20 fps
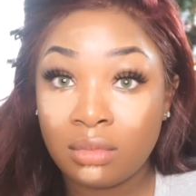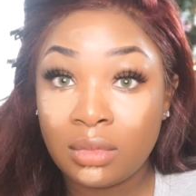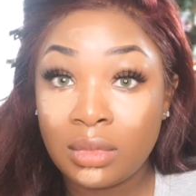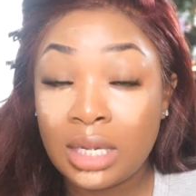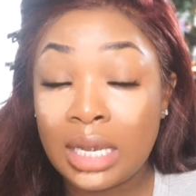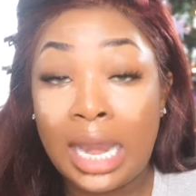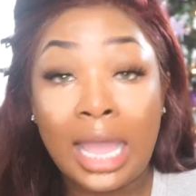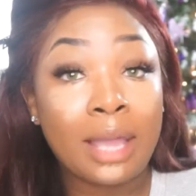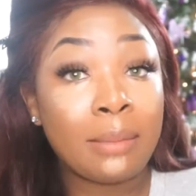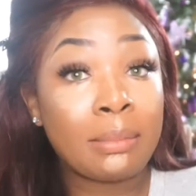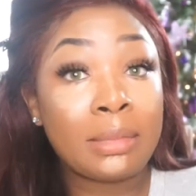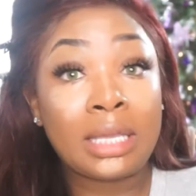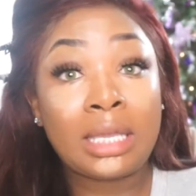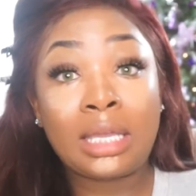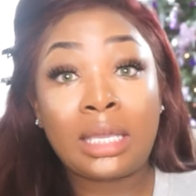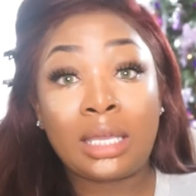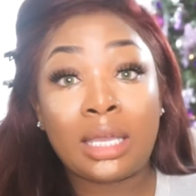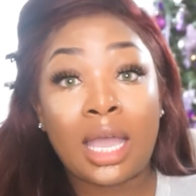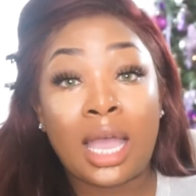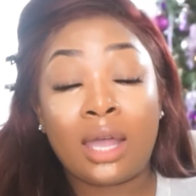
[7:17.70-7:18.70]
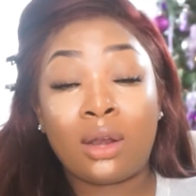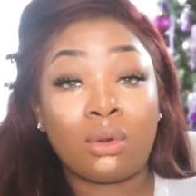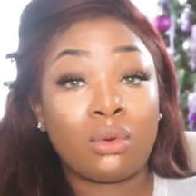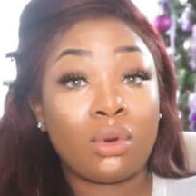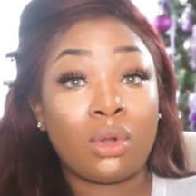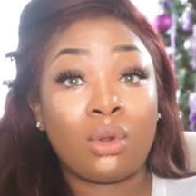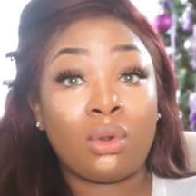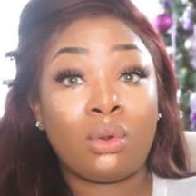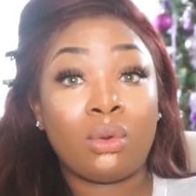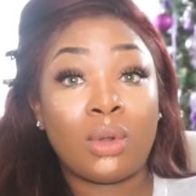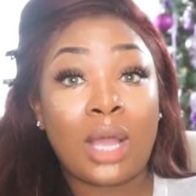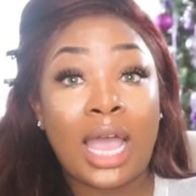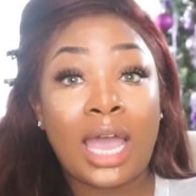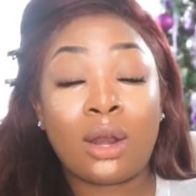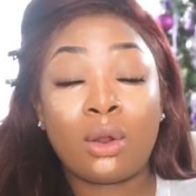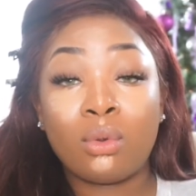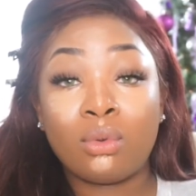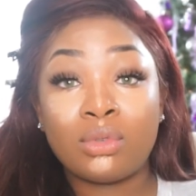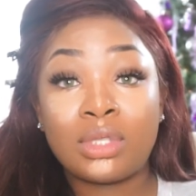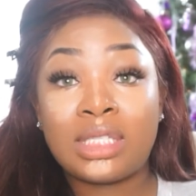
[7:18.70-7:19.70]
Not me. I don't know. I
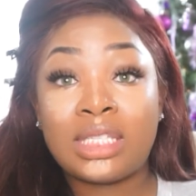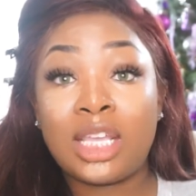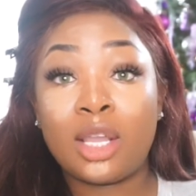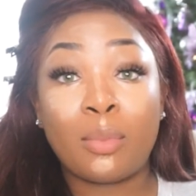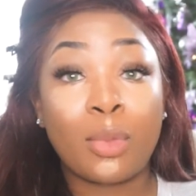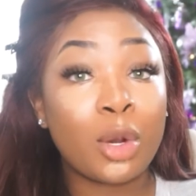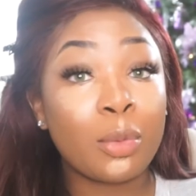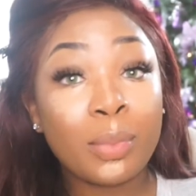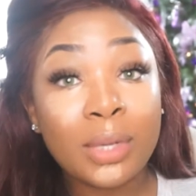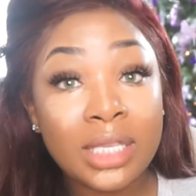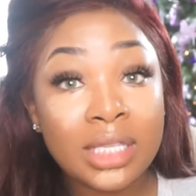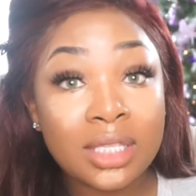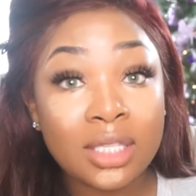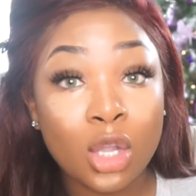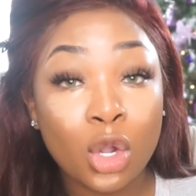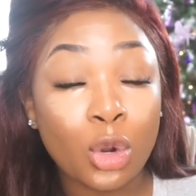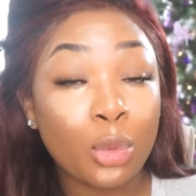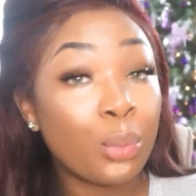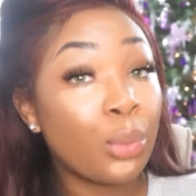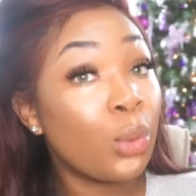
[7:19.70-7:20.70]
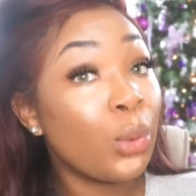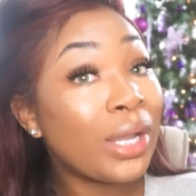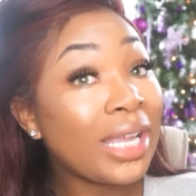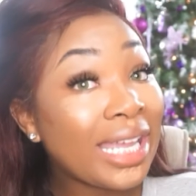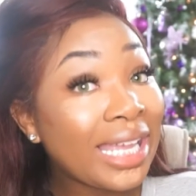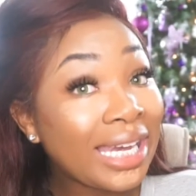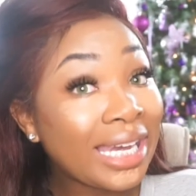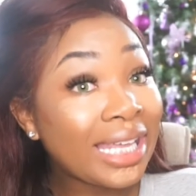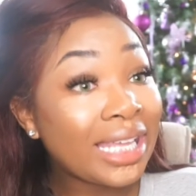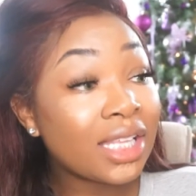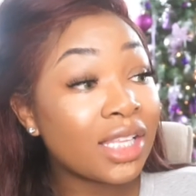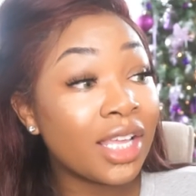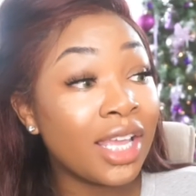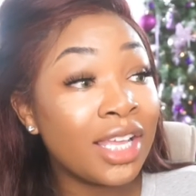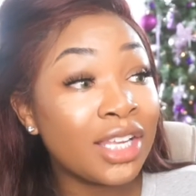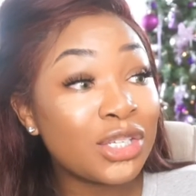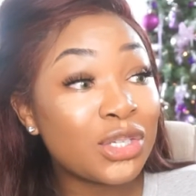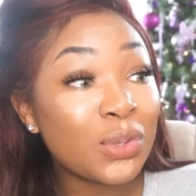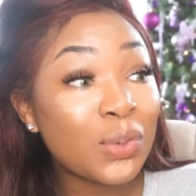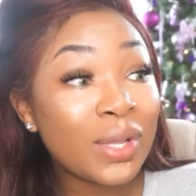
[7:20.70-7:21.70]
don't see a purpose or a point in it
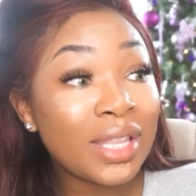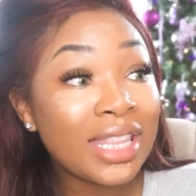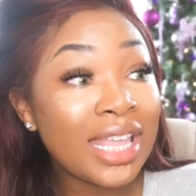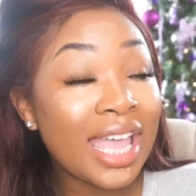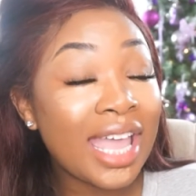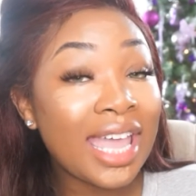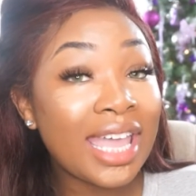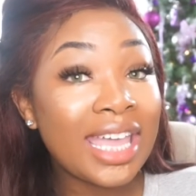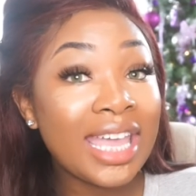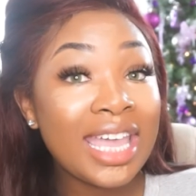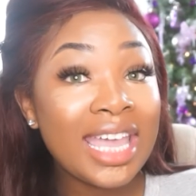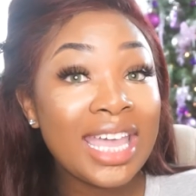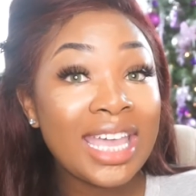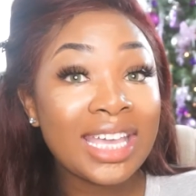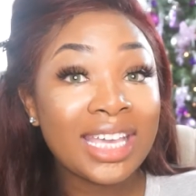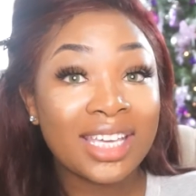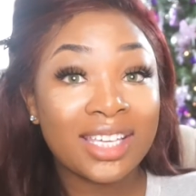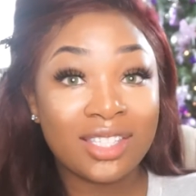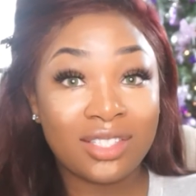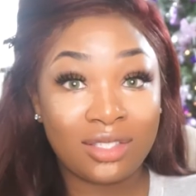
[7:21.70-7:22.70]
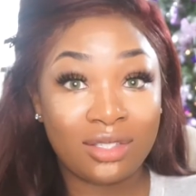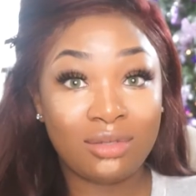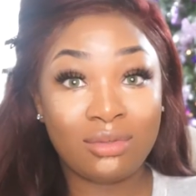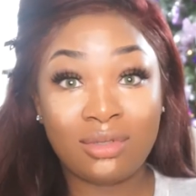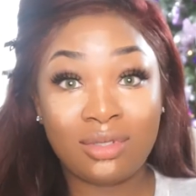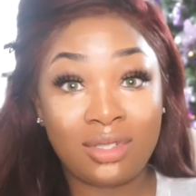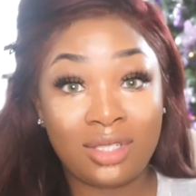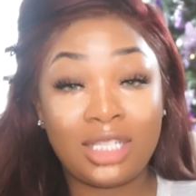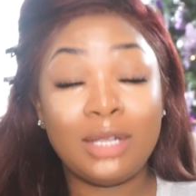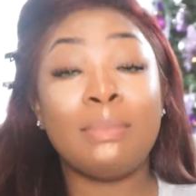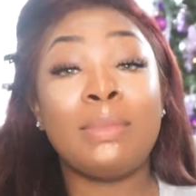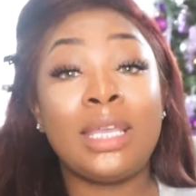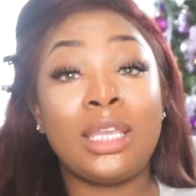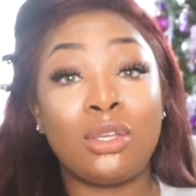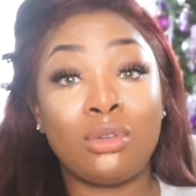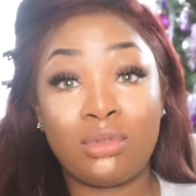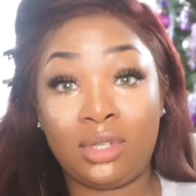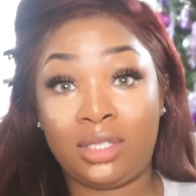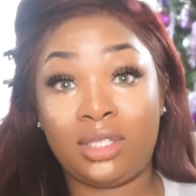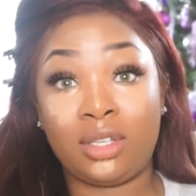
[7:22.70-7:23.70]
in doing that, because to me,
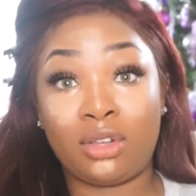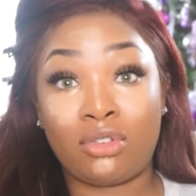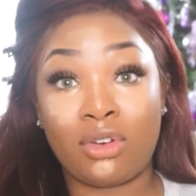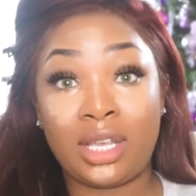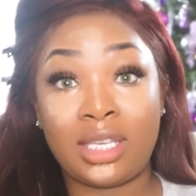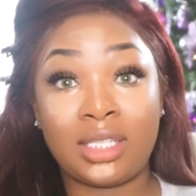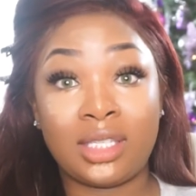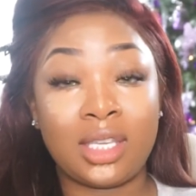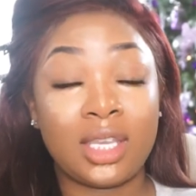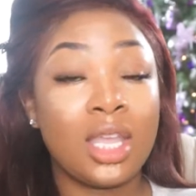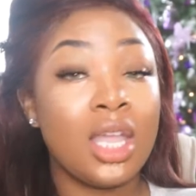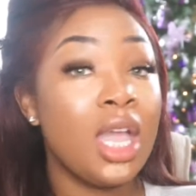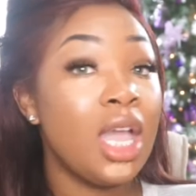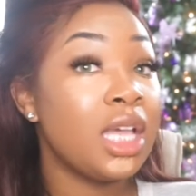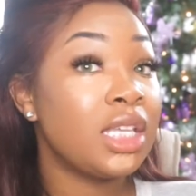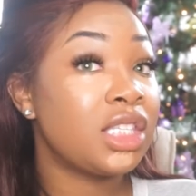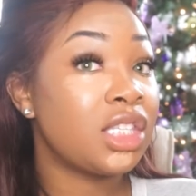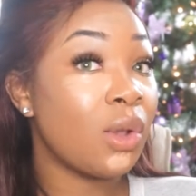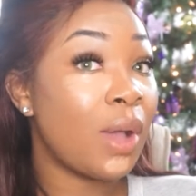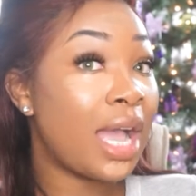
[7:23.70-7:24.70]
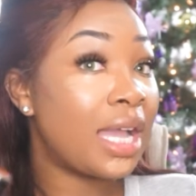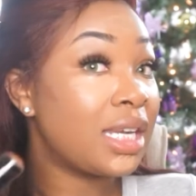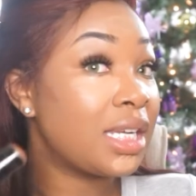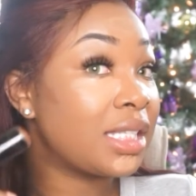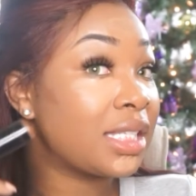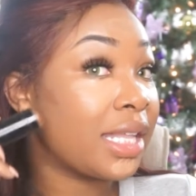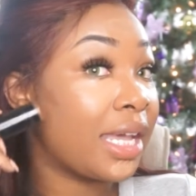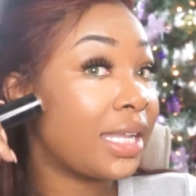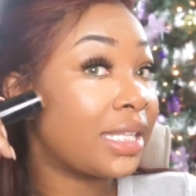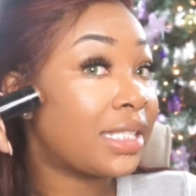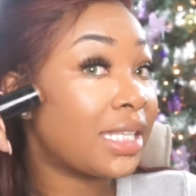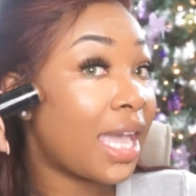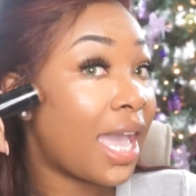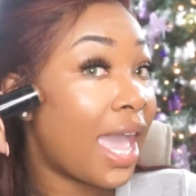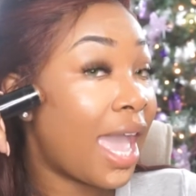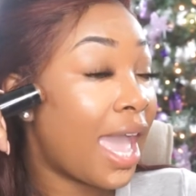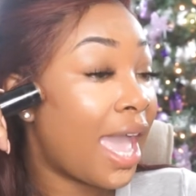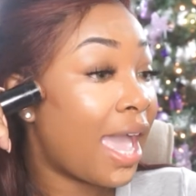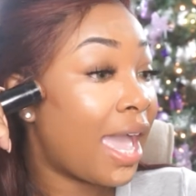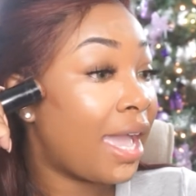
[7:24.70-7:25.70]
you just look crazy. So I just like
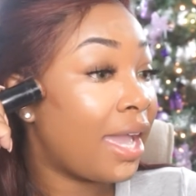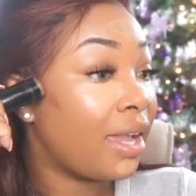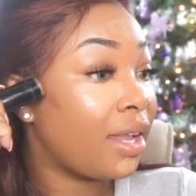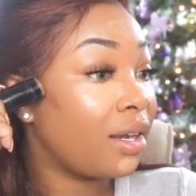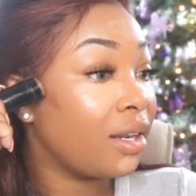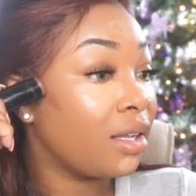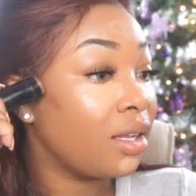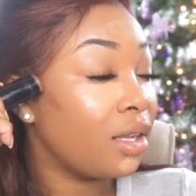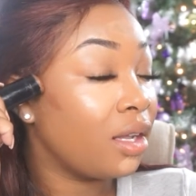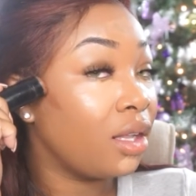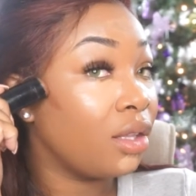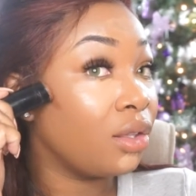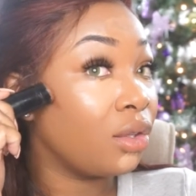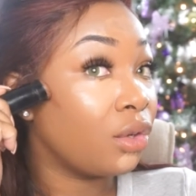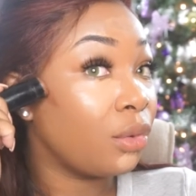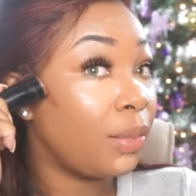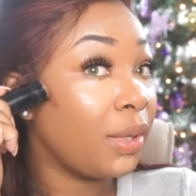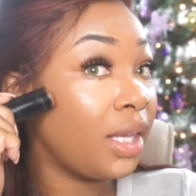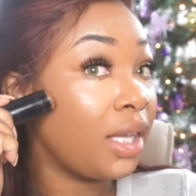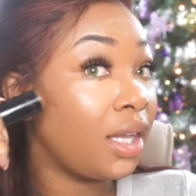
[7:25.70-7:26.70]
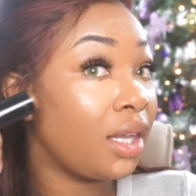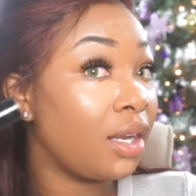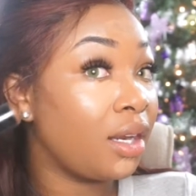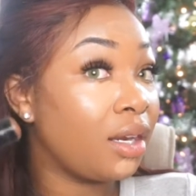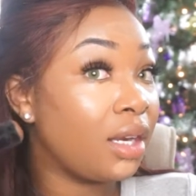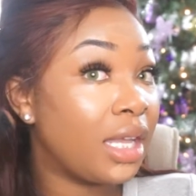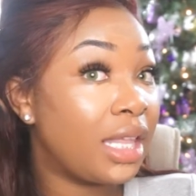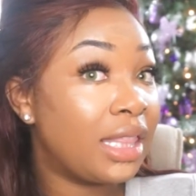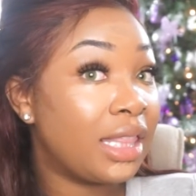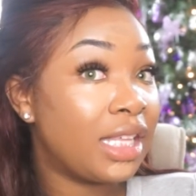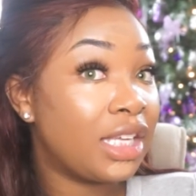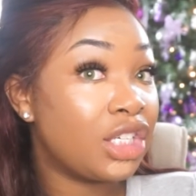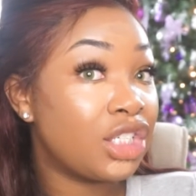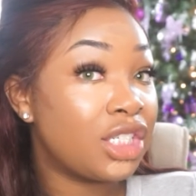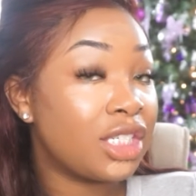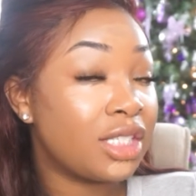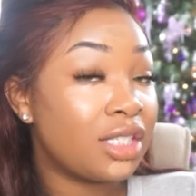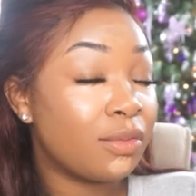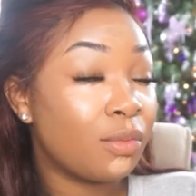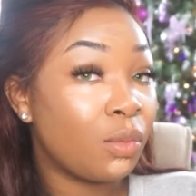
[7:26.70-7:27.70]
to add a little bit here, and then
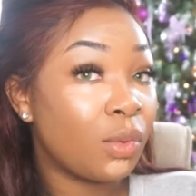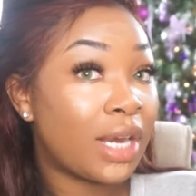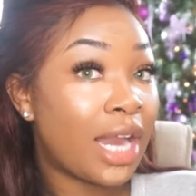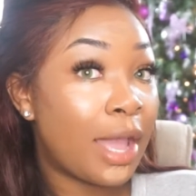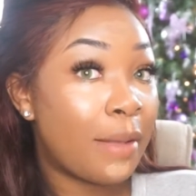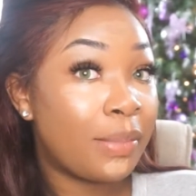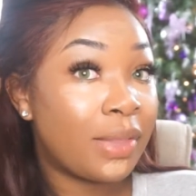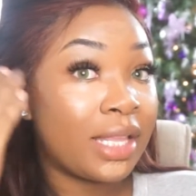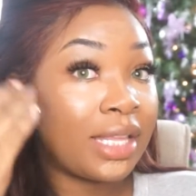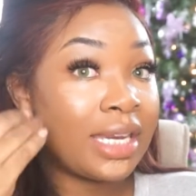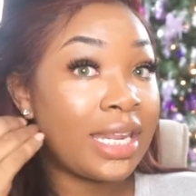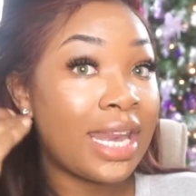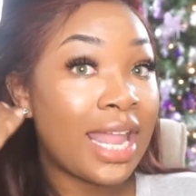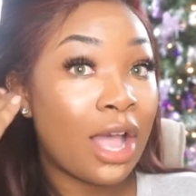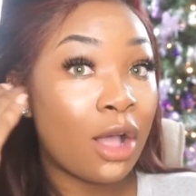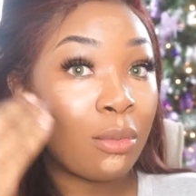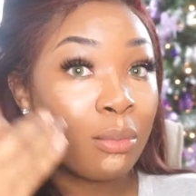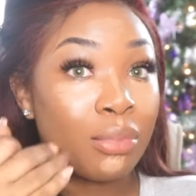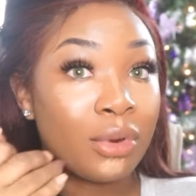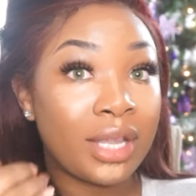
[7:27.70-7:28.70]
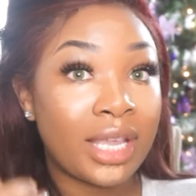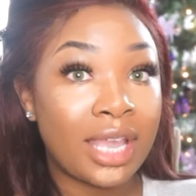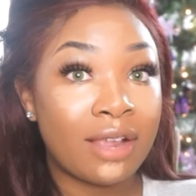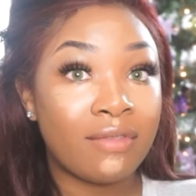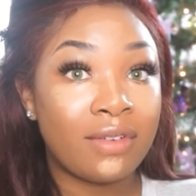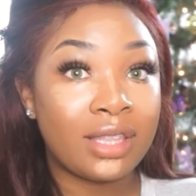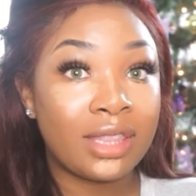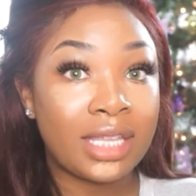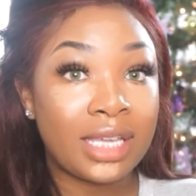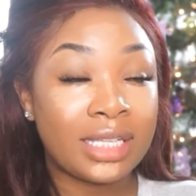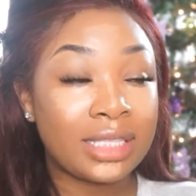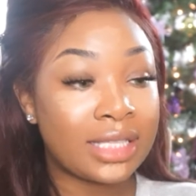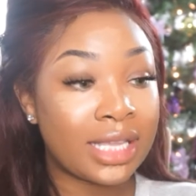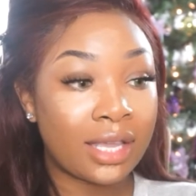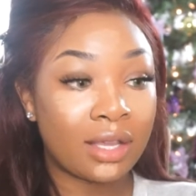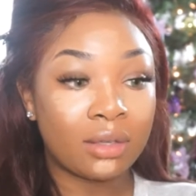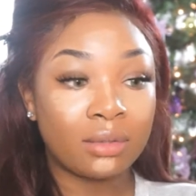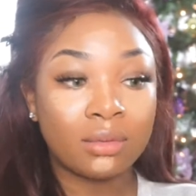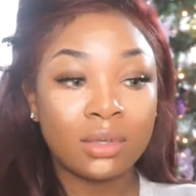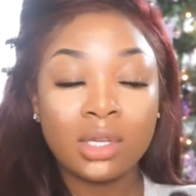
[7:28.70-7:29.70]
just when I blend it out, bring everything
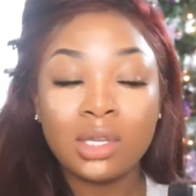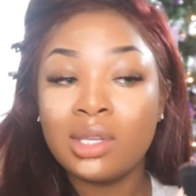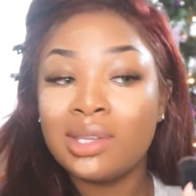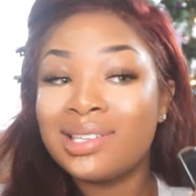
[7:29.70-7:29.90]
down.